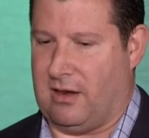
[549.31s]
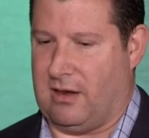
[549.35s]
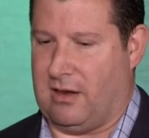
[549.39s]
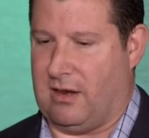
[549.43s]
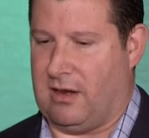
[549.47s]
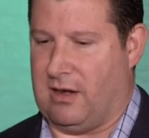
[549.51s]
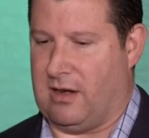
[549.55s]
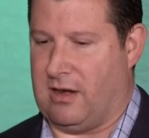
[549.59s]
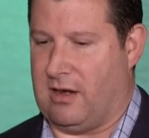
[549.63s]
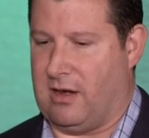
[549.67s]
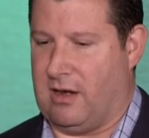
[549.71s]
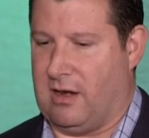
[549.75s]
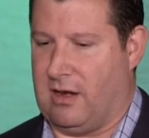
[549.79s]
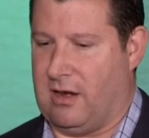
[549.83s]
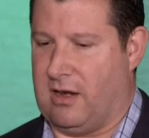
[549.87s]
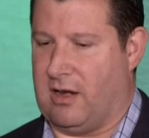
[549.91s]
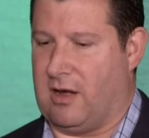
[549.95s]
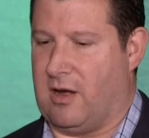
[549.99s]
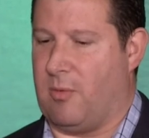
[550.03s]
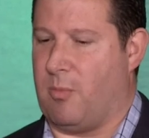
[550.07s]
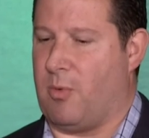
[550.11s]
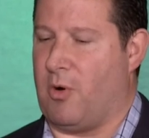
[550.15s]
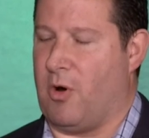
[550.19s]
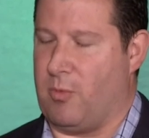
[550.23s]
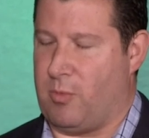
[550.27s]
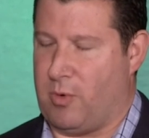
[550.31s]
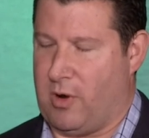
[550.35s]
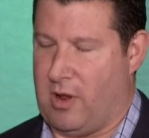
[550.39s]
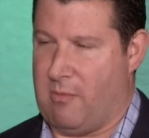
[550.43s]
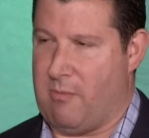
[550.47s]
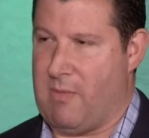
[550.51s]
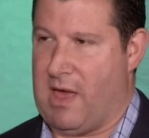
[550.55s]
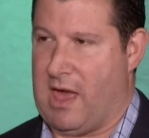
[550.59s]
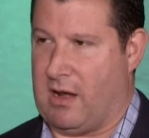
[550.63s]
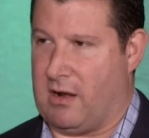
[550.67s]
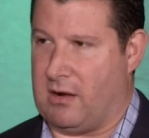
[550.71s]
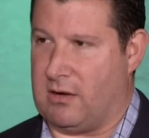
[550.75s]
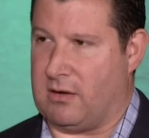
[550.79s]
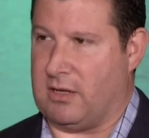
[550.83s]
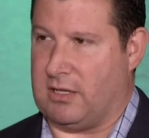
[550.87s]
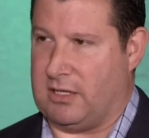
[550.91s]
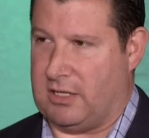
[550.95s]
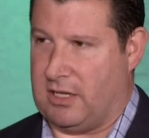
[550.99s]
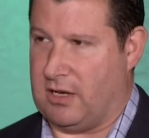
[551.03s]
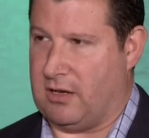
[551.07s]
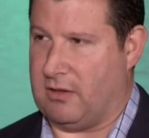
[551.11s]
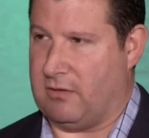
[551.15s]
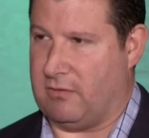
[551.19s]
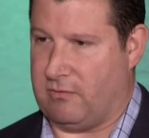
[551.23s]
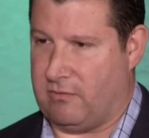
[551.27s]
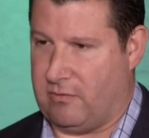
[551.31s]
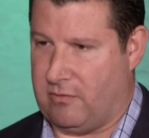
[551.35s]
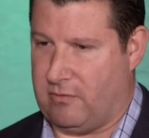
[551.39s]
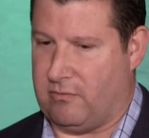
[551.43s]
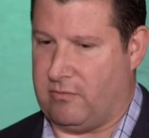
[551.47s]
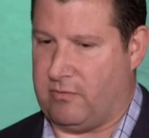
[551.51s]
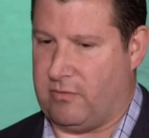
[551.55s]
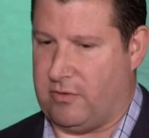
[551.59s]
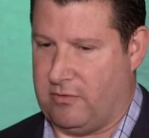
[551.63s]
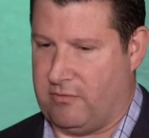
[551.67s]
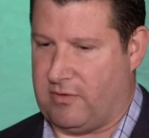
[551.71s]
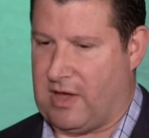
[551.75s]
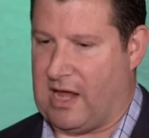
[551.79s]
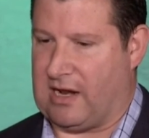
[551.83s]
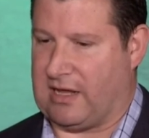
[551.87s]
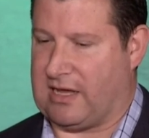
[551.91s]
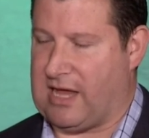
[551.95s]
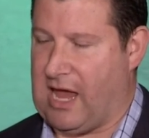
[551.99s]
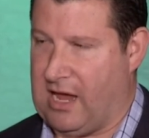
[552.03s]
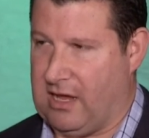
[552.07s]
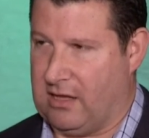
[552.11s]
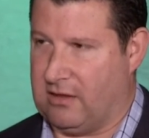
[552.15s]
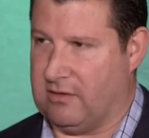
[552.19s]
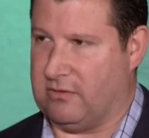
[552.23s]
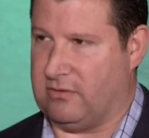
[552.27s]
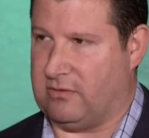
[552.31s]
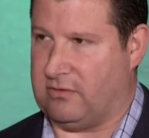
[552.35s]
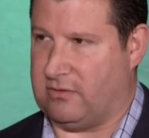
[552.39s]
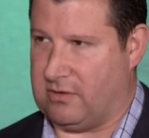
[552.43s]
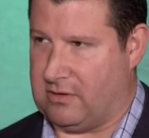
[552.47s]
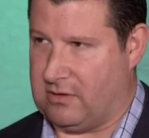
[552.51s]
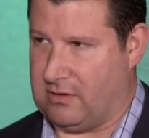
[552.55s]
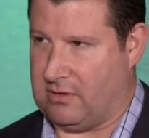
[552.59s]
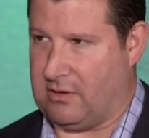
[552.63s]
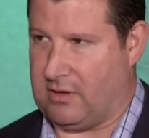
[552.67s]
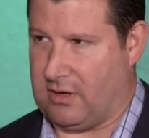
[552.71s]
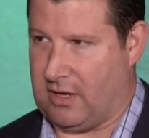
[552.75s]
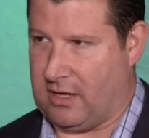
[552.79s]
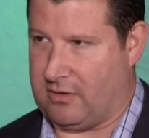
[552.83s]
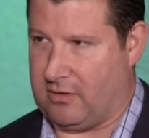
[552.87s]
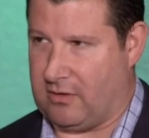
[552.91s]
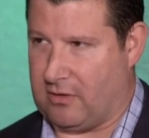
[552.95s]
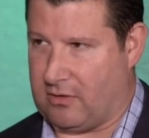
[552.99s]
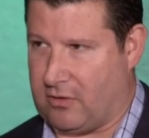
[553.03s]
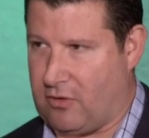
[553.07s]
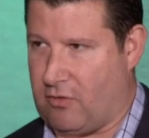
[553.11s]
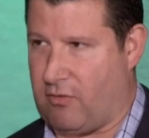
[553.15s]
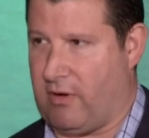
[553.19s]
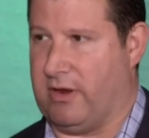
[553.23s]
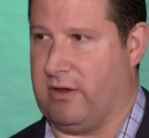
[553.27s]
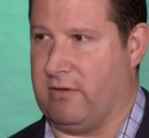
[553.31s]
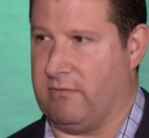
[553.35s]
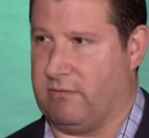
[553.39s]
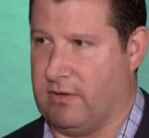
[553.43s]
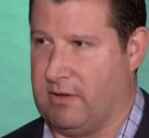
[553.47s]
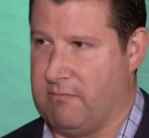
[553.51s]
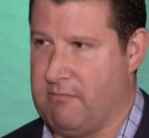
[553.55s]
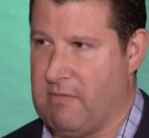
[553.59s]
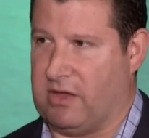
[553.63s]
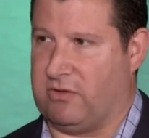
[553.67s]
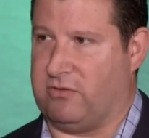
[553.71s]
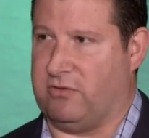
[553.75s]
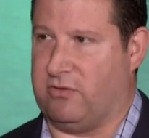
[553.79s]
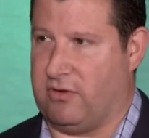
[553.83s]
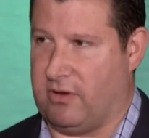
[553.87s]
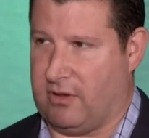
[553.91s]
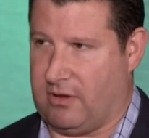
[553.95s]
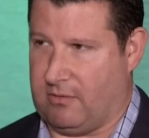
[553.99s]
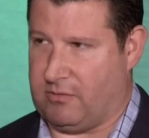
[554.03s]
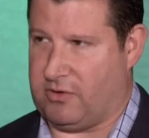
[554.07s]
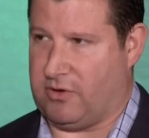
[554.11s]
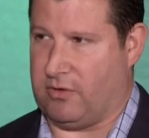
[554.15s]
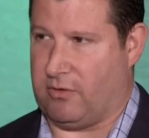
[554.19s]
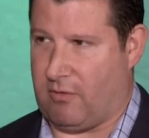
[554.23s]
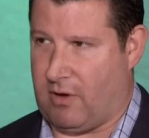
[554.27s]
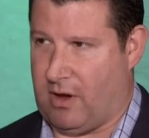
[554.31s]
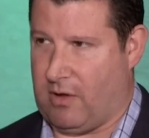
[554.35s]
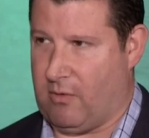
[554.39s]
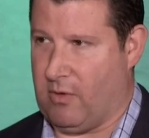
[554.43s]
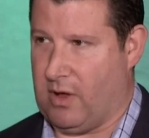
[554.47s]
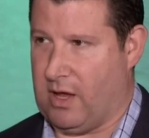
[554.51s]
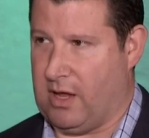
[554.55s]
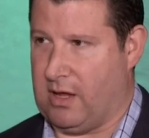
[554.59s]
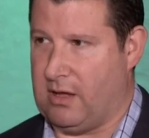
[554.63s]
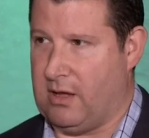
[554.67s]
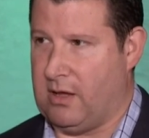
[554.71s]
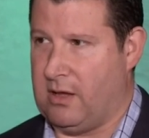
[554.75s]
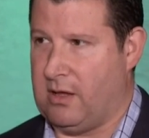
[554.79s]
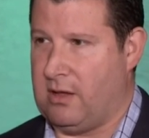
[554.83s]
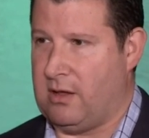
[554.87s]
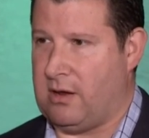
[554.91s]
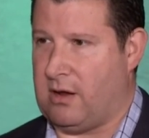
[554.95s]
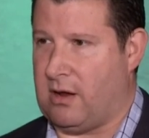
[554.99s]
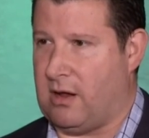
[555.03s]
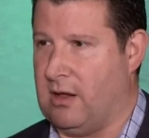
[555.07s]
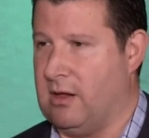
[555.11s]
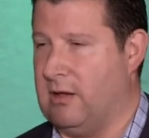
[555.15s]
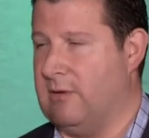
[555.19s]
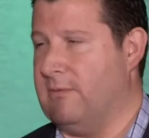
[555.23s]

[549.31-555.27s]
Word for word: in, a, in, an appropriate manner, you know, you've, mm-hmm. you've got a cadence and, and you're creatively messaging to the right way. Uh,